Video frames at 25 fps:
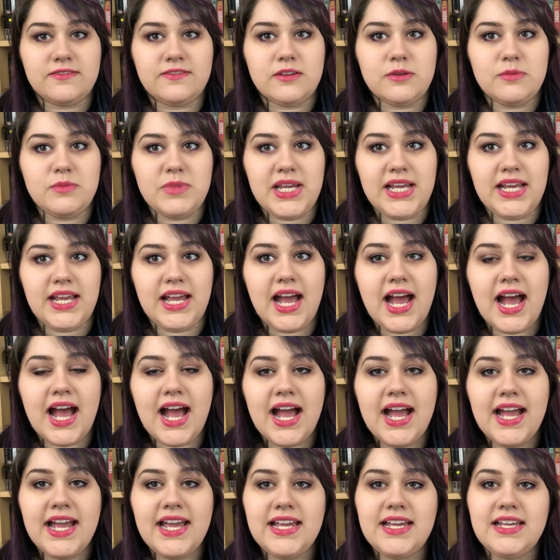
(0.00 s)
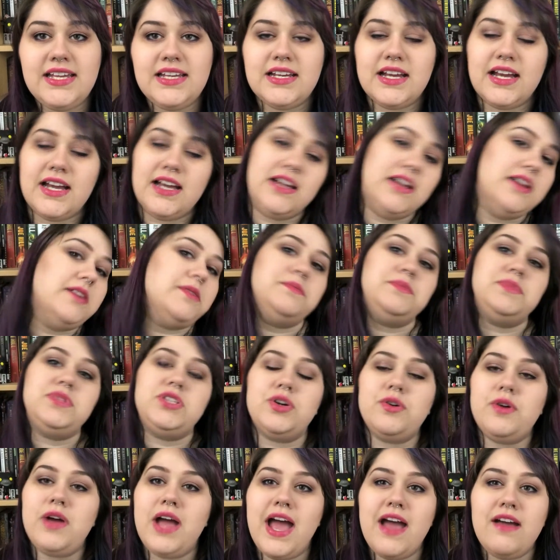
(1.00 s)
for me. I
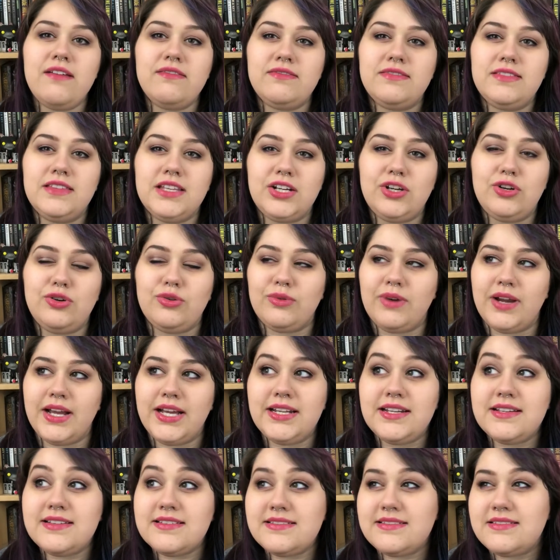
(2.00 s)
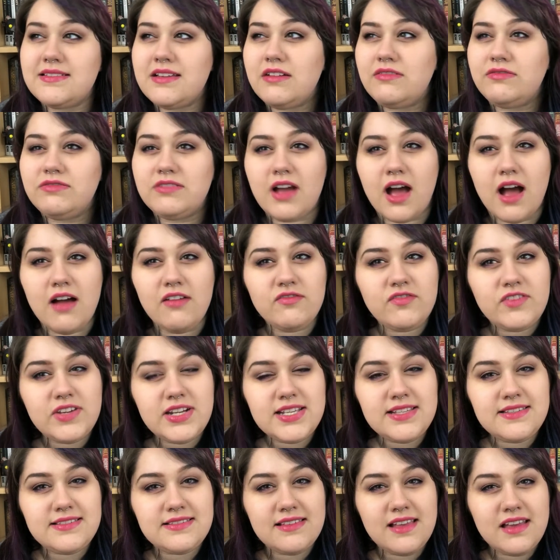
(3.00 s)
don't have the greatest
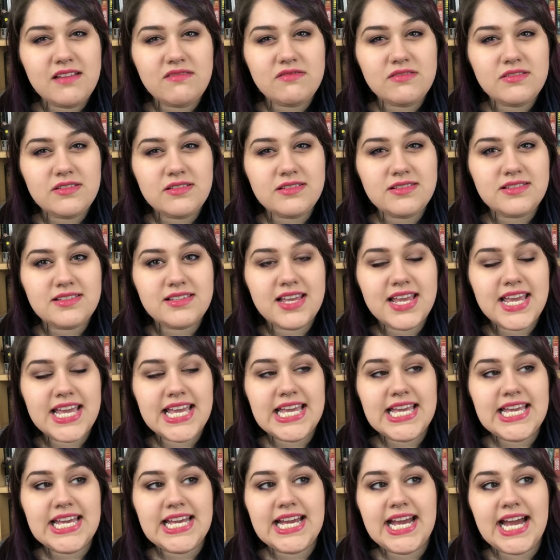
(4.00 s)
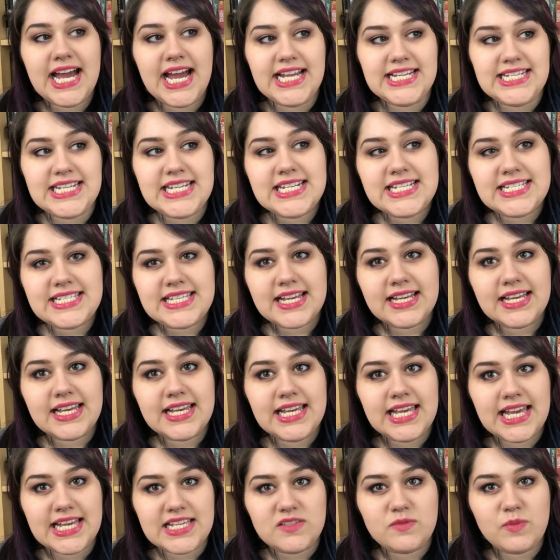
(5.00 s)
self-confidence levels. I tend to
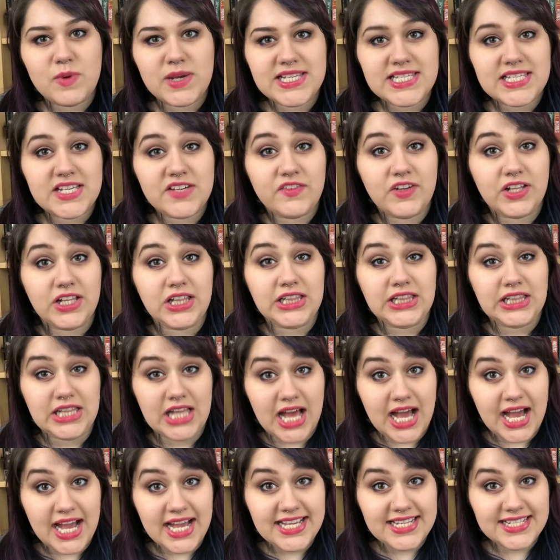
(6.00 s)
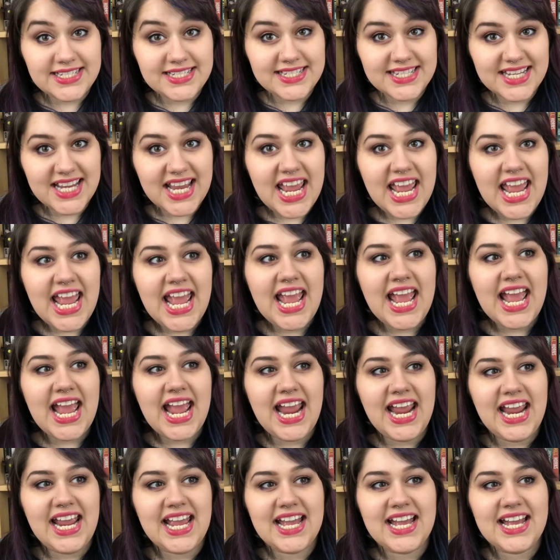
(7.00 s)
second guess myself a lot,
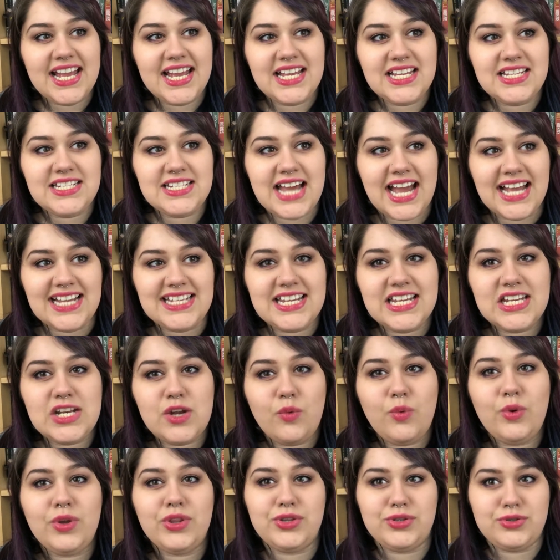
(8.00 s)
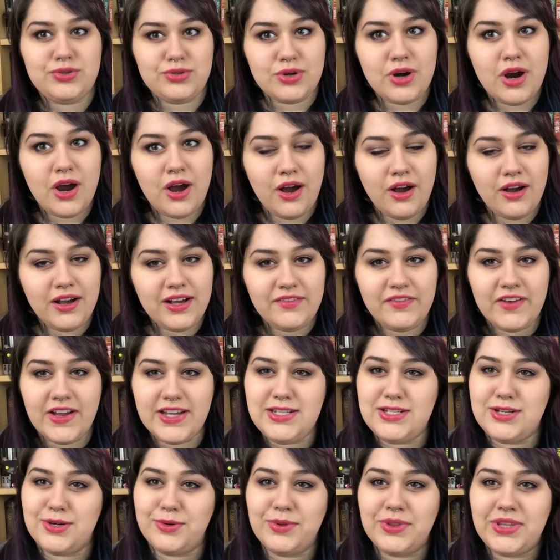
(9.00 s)
and I tend to withdraw if I
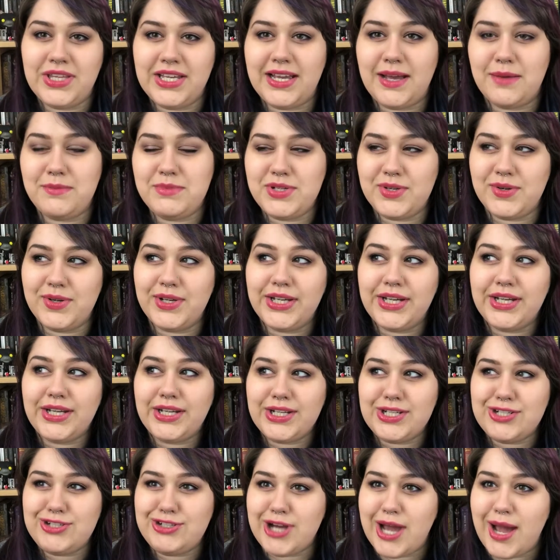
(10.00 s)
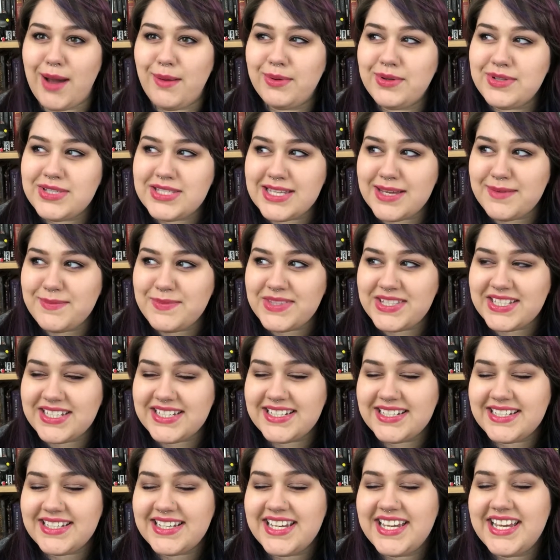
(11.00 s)
don't think I'm doing a good job at
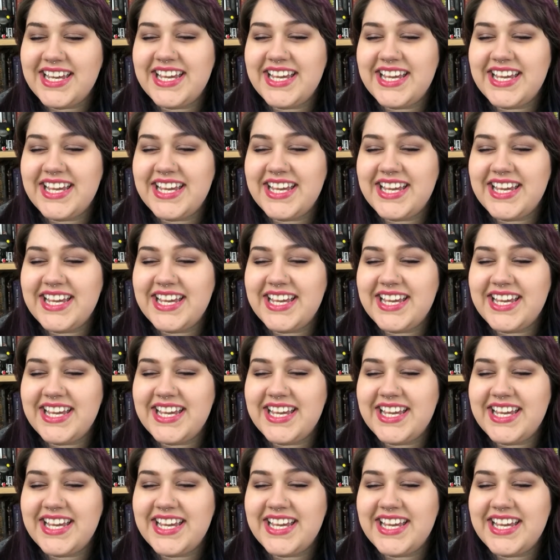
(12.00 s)
something,